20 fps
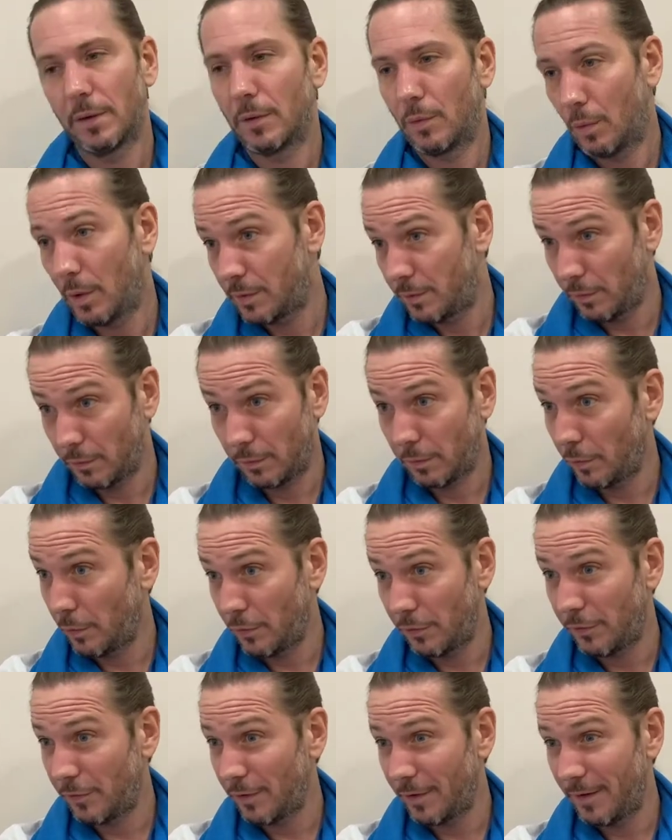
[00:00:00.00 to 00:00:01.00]
What's your
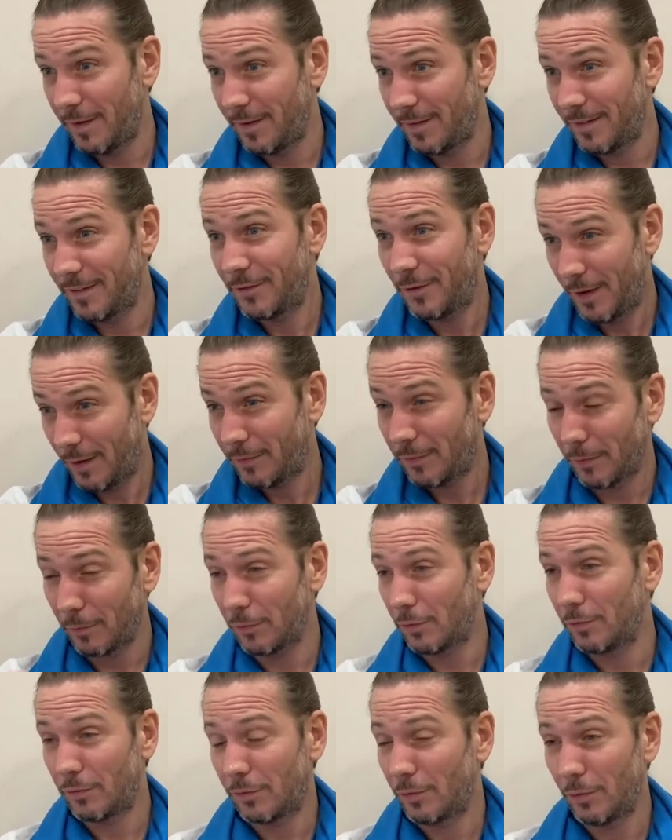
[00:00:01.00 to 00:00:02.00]
solution? Do you have
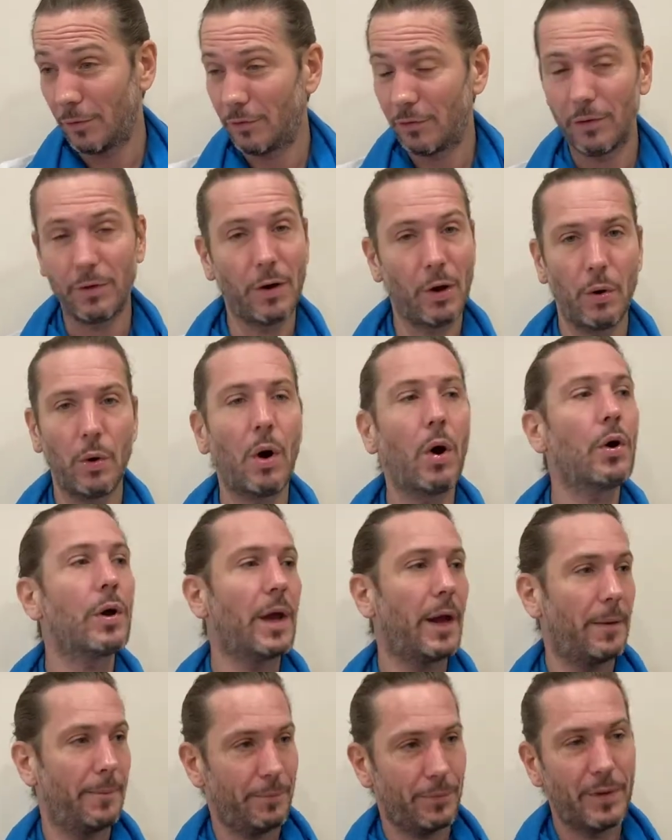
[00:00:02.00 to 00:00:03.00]
some solution? No?
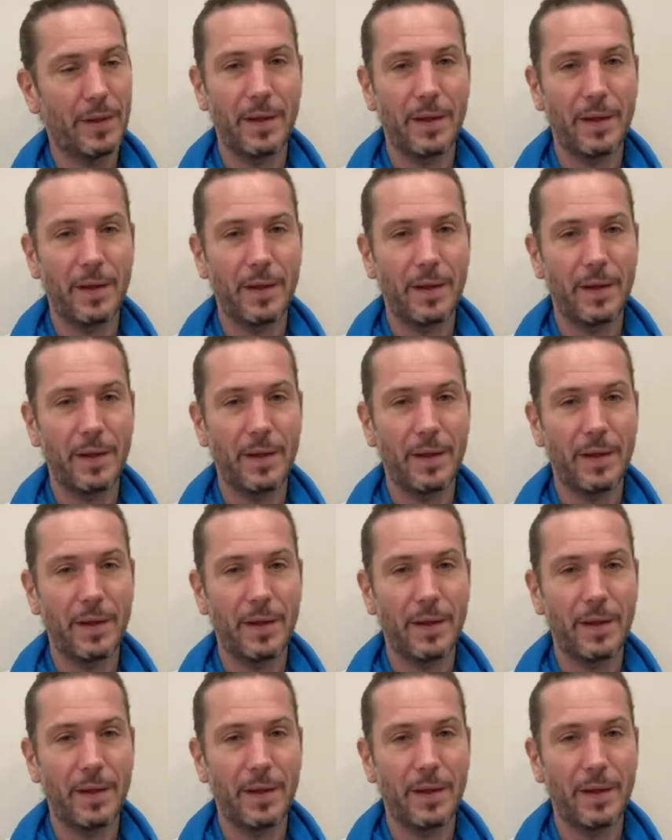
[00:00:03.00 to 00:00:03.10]
Okay.